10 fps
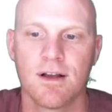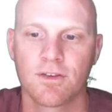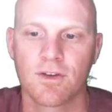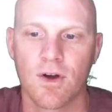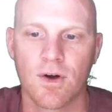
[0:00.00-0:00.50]

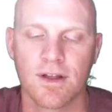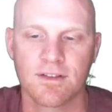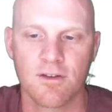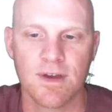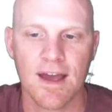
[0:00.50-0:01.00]
So
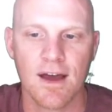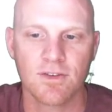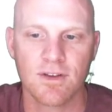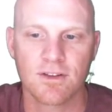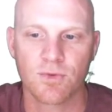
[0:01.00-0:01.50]
instead of being
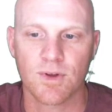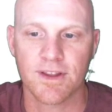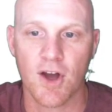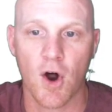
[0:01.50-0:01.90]
S, it's really